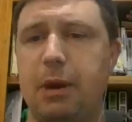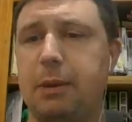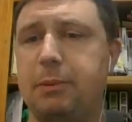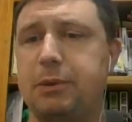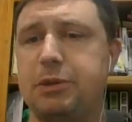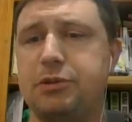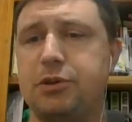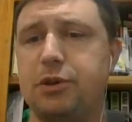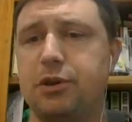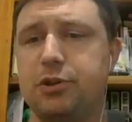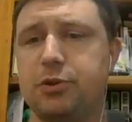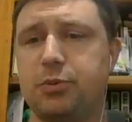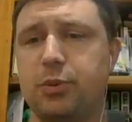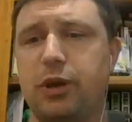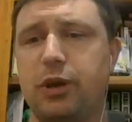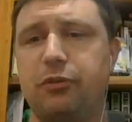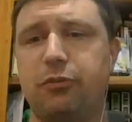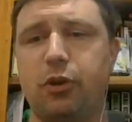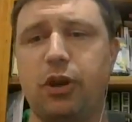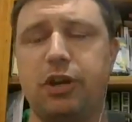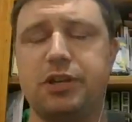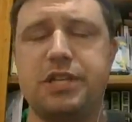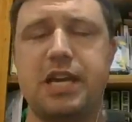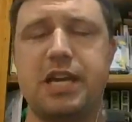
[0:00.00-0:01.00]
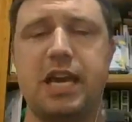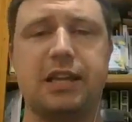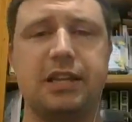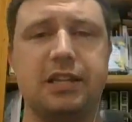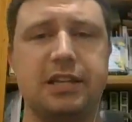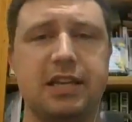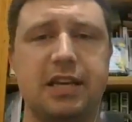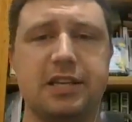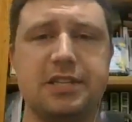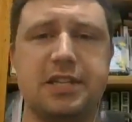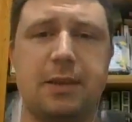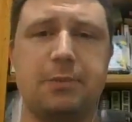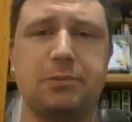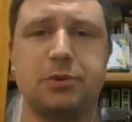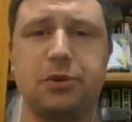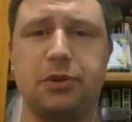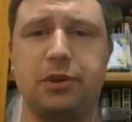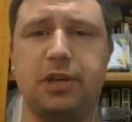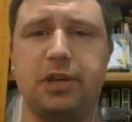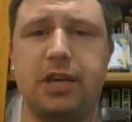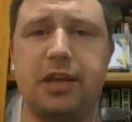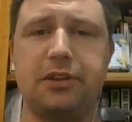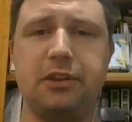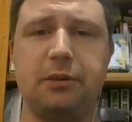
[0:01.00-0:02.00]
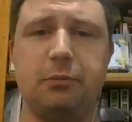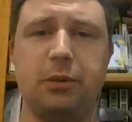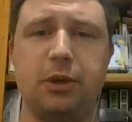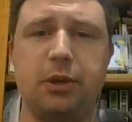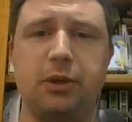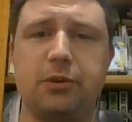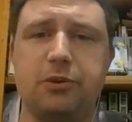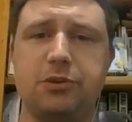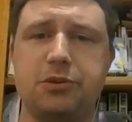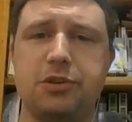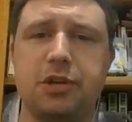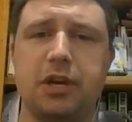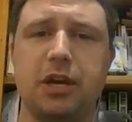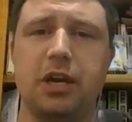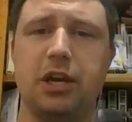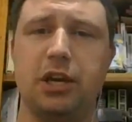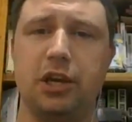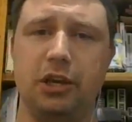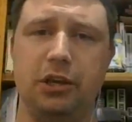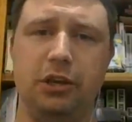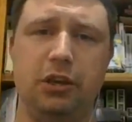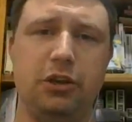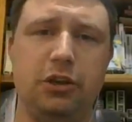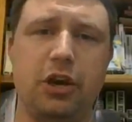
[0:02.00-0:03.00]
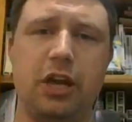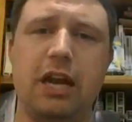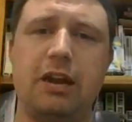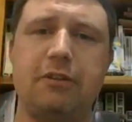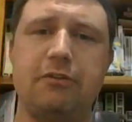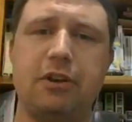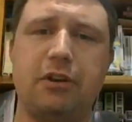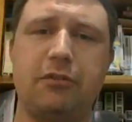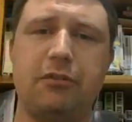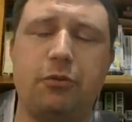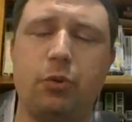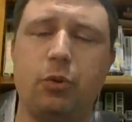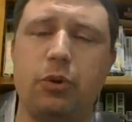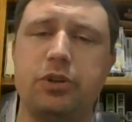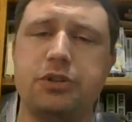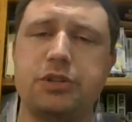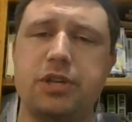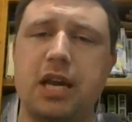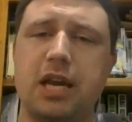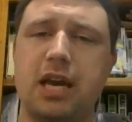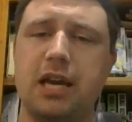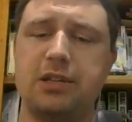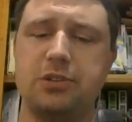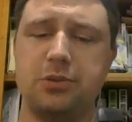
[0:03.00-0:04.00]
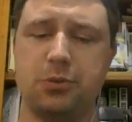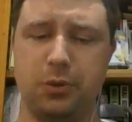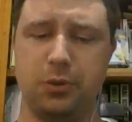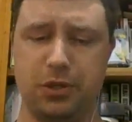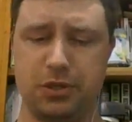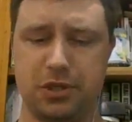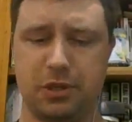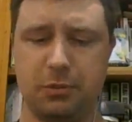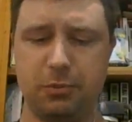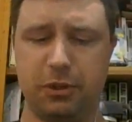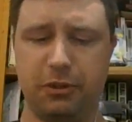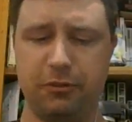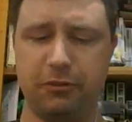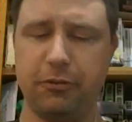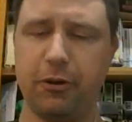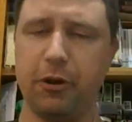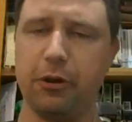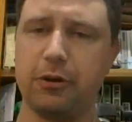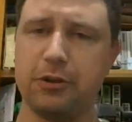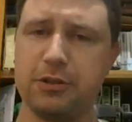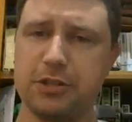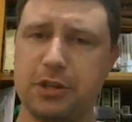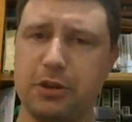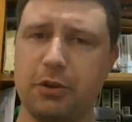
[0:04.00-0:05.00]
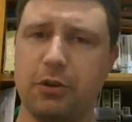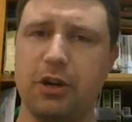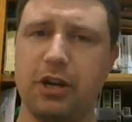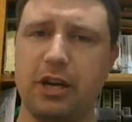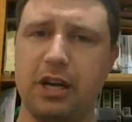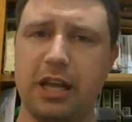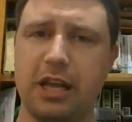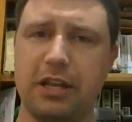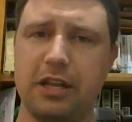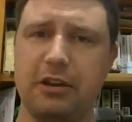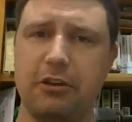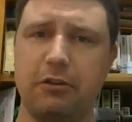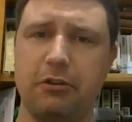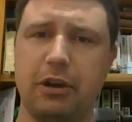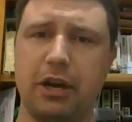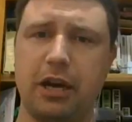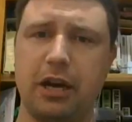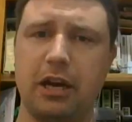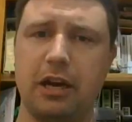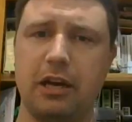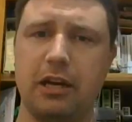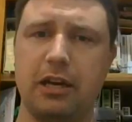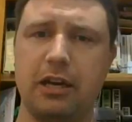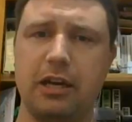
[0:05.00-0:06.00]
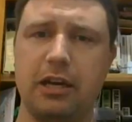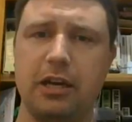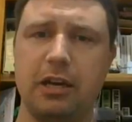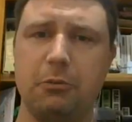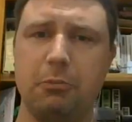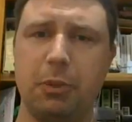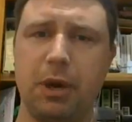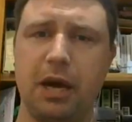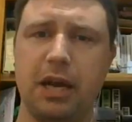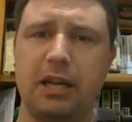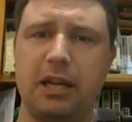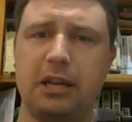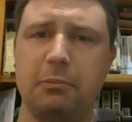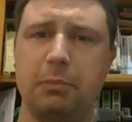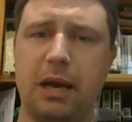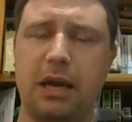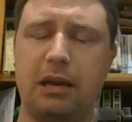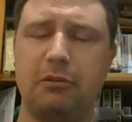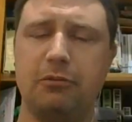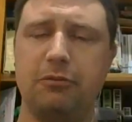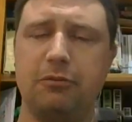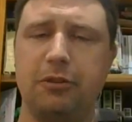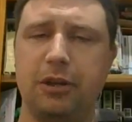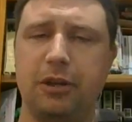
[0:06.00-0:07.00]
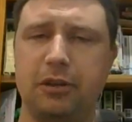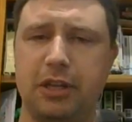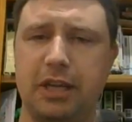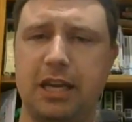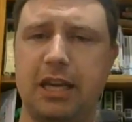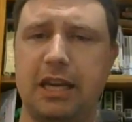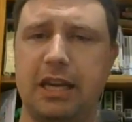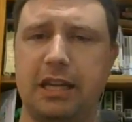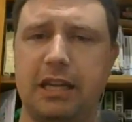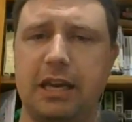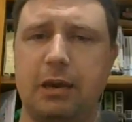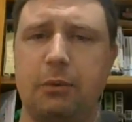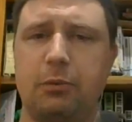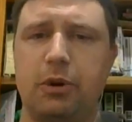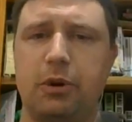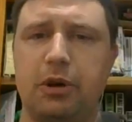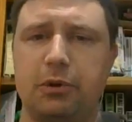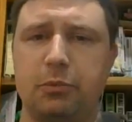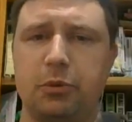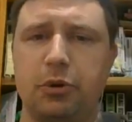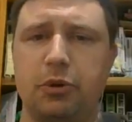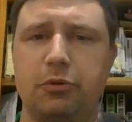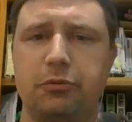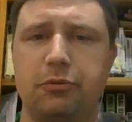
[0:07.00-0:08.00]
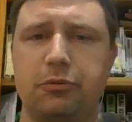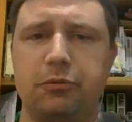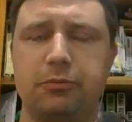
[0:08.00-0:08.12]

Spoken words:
be turns where you've got a tank that does absolutely nothing because you don't have enough orders cards, or you're simply focusing on another part of the battlefield and getting that one to move.